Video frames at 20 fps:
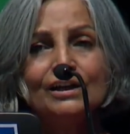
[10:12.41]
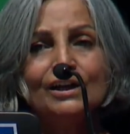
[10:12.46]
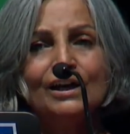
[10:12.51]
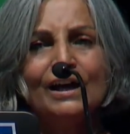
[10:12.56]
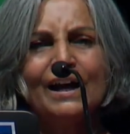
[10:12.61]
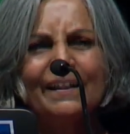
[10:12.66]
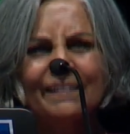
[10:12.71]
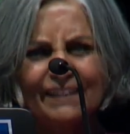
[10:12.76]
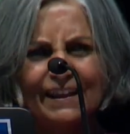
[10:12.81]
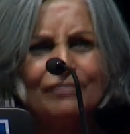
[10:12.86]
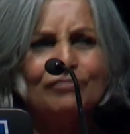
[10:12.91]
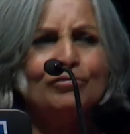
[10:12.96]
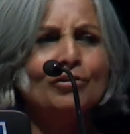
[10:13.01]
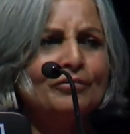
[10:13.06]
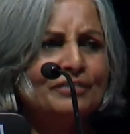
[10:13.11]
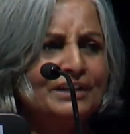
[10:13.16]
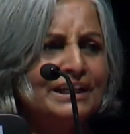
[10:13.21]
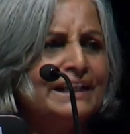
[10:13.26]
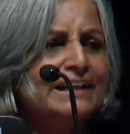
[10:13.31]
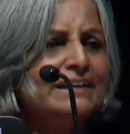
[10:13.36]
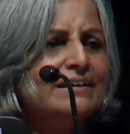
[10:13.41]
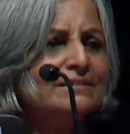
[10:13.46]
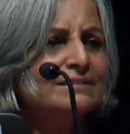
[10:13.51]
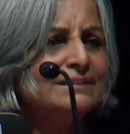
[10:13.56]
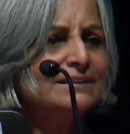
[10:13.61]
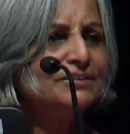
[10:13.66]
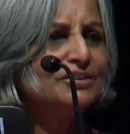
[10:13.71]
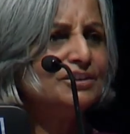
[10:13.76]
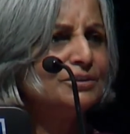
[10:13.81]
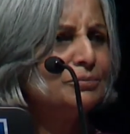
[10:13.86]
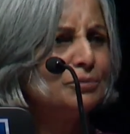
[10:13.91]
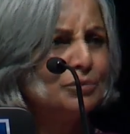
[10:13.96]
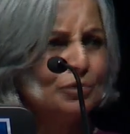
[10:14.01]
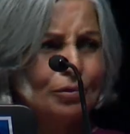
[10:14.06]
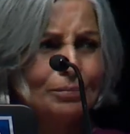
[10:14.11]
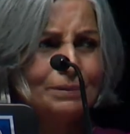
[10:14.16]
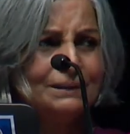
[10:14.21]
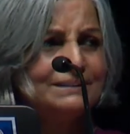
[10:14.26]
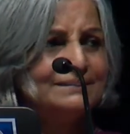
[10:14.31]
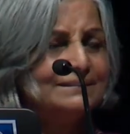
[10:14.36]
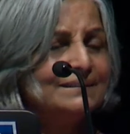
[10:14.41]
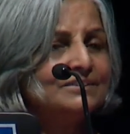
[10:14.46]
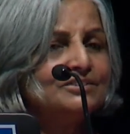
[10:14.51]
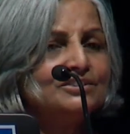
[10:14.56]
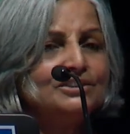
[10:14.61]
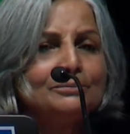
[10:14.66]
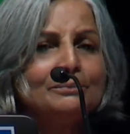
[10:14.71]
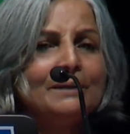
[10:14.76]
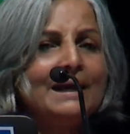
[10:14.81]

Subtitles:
And therefore, we need a system, robust system.